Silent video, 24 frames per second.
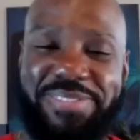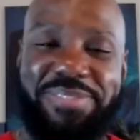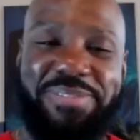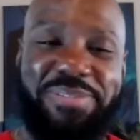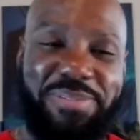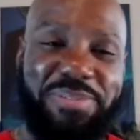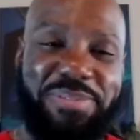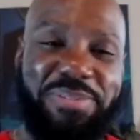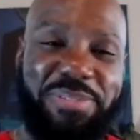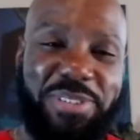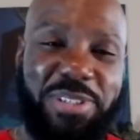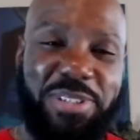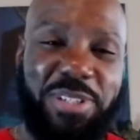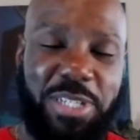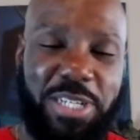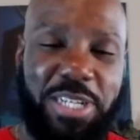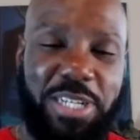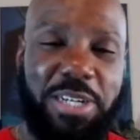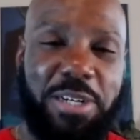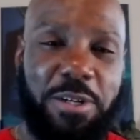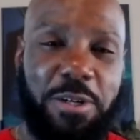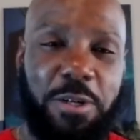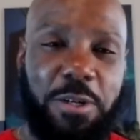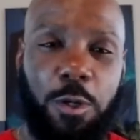Okay.
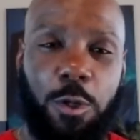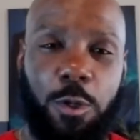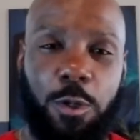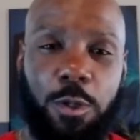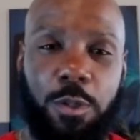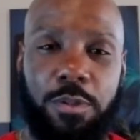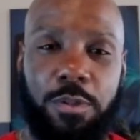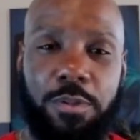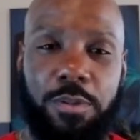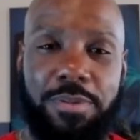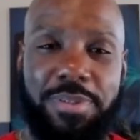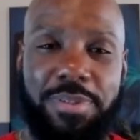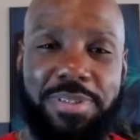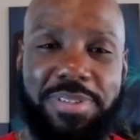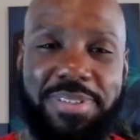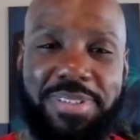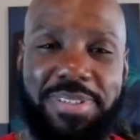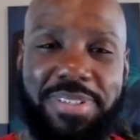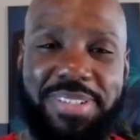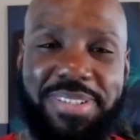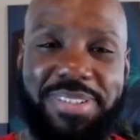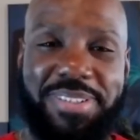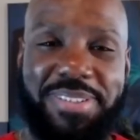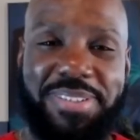Yeah. And it's a done deal.
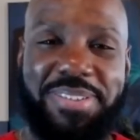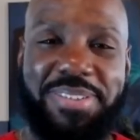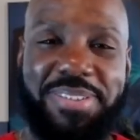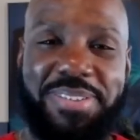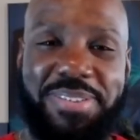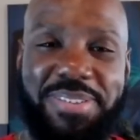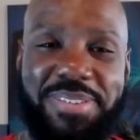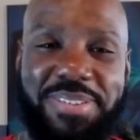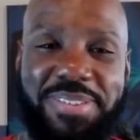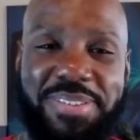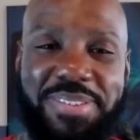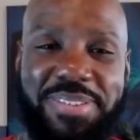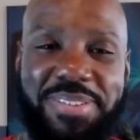He come, I don't have